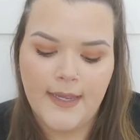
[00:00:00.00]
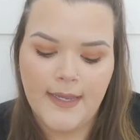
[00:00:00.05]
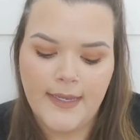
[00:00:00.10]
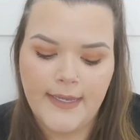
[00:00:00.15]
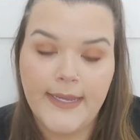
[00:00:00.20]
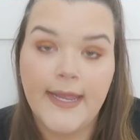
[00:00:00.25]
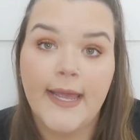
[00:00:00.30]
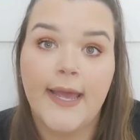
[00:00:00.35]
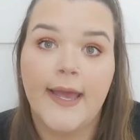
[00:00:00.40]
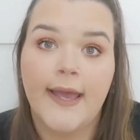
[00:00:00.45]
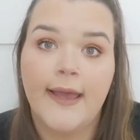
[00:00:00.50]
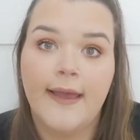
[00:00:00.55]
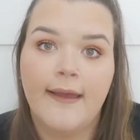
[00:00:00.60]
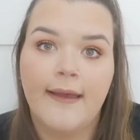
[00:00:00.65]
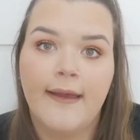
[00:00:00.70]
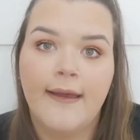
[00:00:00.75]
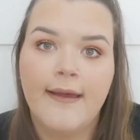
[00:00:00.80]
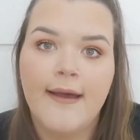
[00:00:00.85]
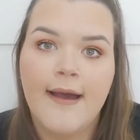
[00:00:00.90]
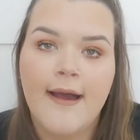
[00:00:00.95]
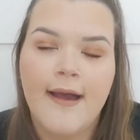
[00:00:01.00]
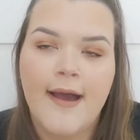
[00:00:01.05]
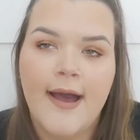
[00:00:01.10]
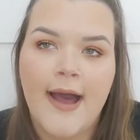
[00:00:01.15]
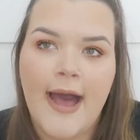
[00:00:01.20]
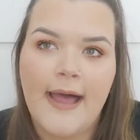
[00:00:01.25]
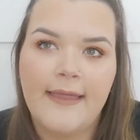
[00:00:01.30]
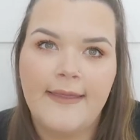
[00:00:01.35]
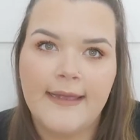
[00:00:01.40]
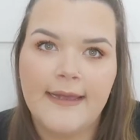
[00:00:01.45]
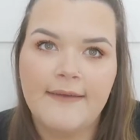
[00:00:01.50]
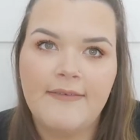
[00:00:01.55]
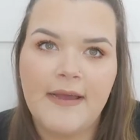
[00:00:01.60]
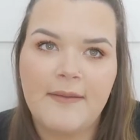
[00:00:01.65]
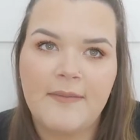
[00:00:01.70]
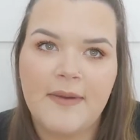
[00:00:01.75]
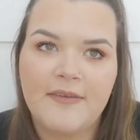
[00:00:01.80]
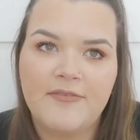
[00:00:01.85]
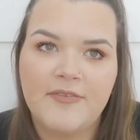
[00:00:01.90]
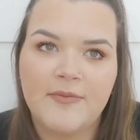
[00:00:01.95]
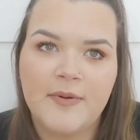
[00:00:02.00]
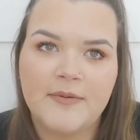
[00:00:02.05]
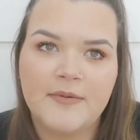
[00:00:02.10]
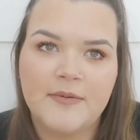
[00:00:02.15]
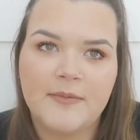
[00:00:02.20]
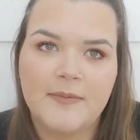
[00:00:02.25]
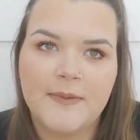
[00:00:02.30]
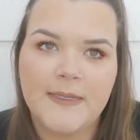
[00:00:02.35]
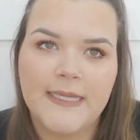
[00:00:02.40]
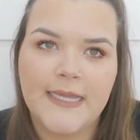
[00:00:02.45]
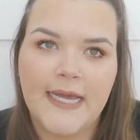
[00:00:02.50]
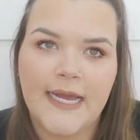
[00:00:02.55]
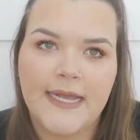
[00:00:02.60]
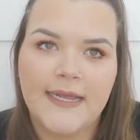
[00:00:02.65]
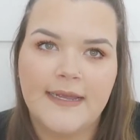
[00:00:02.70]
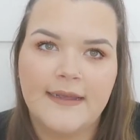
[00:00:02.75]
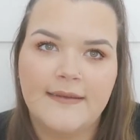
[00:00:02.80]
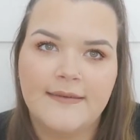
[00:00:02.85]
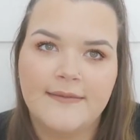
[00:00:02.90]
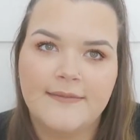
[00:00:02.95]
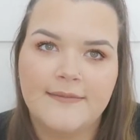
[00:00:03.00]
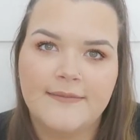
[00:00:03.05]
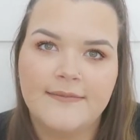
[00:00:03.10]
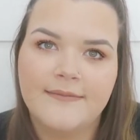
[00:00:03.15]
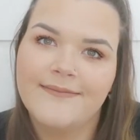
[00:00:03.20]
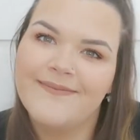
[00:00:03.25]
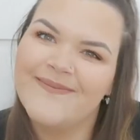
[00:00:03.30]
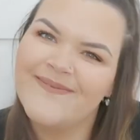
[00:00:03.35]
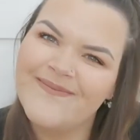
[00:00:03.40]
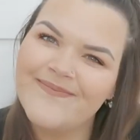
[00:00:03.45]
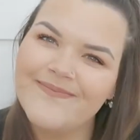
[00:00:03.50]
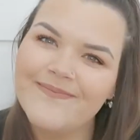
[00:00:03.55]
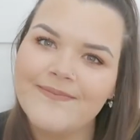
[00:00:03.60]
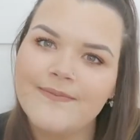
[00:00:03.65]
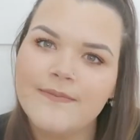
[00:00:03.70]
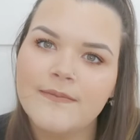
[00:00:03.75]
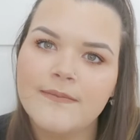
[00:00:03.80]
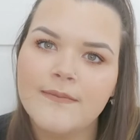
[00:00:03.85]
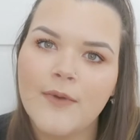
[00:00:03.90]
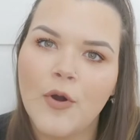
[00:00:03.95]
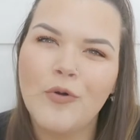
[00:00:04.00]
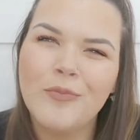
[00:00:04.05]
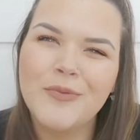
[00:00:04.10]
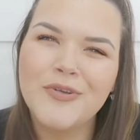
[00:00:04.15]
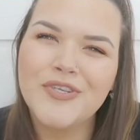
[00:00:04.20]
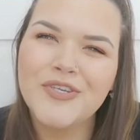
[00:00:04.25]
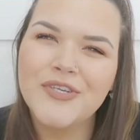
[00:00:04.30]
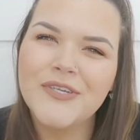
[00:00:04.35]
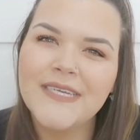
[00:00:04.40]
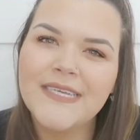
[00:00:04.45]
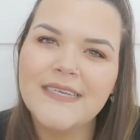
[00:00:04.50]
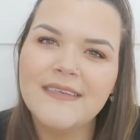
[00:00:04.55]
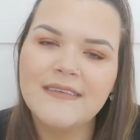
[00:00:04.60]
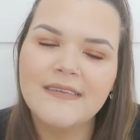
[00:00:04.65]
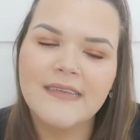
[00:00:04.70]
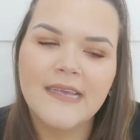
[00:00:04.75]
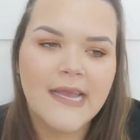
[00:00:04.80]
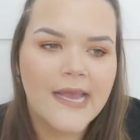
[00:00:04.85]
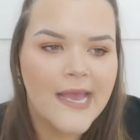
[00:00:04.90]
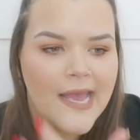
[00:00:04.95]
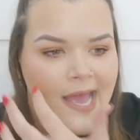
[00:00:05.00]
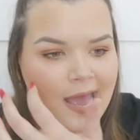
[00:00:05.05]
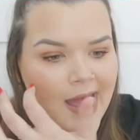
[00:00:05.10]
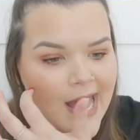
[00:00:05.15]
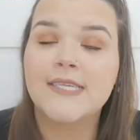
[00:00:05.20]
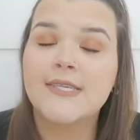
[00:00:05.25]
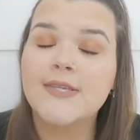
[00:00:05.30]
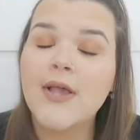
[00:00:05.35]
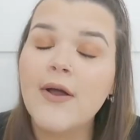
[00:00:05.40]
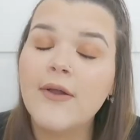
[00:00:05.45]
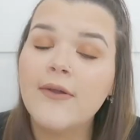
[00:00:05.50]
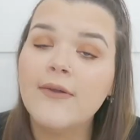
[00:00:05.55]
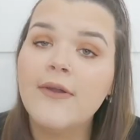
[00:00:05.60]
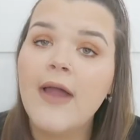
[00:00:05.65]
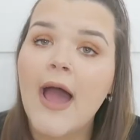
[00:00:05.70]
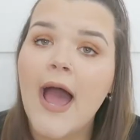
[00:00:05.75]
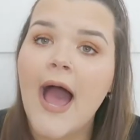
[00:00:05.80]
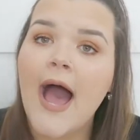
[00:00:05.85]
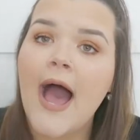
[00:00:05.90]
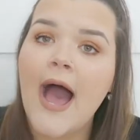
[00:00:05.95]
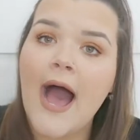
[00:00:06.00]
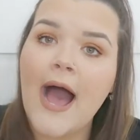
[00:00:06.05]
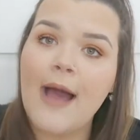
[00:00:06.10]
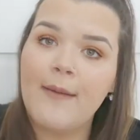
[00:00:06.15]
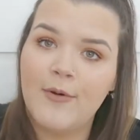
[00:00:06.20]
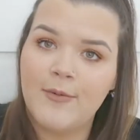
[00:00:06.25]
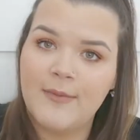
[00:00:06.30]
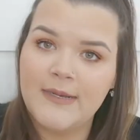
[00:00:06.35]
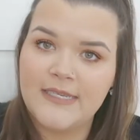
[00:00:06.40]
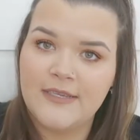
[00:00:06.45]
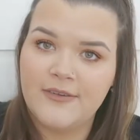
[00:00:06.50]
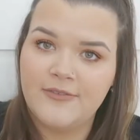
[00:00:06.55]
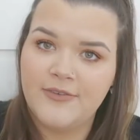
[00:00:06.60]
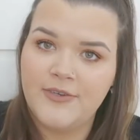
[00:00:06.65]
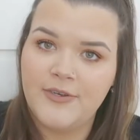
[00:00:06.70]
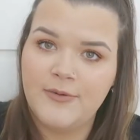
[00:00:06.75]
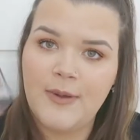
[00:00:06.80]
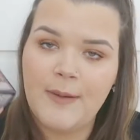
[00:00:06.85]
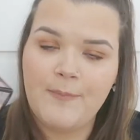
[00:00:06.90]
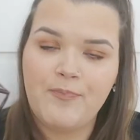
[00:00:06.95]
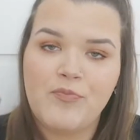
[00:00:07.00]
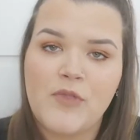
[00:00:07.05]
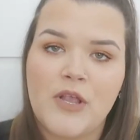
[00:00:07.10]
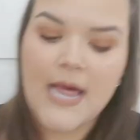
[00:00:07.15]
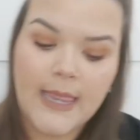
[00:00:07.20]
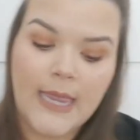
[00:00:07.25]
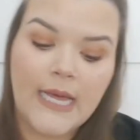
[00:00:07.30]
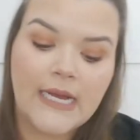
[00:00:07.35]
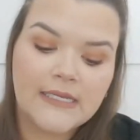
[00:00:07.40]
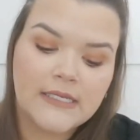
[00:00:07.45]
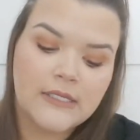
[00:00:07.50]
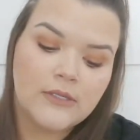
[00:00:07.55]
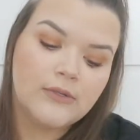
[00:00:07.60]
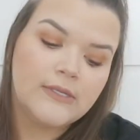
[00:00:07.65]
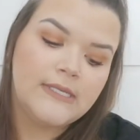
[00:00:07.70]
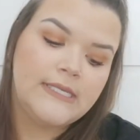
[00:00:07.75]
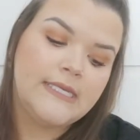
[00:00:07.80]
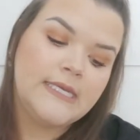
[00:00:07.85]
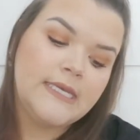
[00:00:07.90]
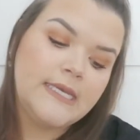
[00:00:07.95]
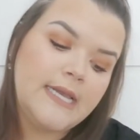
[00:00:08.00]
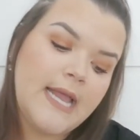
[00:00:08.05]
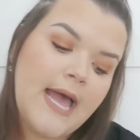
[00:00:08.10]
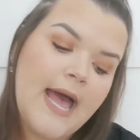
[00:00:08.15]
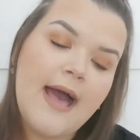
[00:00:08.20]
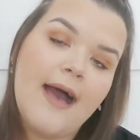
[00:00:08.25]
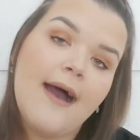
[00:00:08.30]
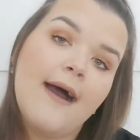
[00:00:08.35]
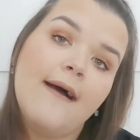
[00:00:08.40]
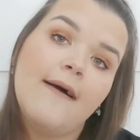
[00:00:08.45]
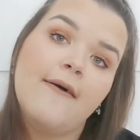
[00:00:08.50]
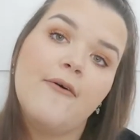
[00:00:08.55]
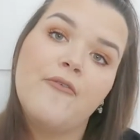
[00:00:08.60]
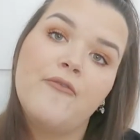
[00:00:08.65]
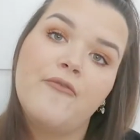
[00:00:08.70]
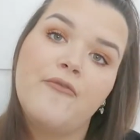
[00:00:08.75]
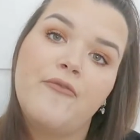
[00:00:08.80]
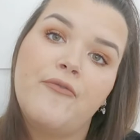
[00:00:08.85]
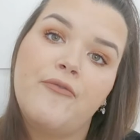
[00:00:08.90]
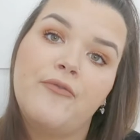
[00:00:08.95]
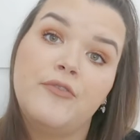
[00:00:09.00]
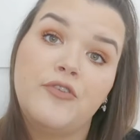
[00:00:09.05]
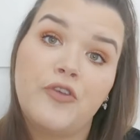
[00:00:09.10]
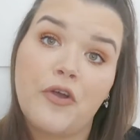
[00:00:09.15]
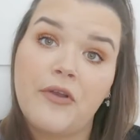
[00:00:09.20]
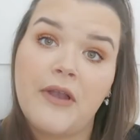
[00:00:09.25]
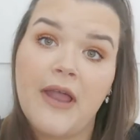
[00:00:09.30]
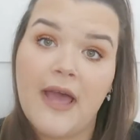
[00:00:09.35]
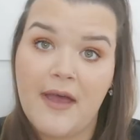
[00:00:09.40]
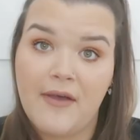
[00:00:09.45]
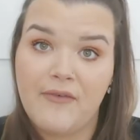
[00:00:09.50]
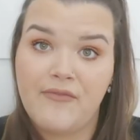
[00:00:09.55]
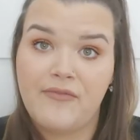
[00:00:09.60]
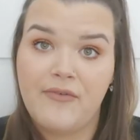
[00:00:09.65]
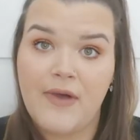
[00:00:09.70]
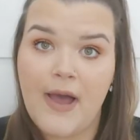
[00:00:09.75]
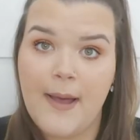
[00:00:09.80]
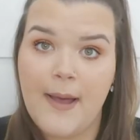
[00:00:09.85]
Yeah, I think I've had mine for probably like almost 2 years. So I bought myself a new one. Luxe Look don't have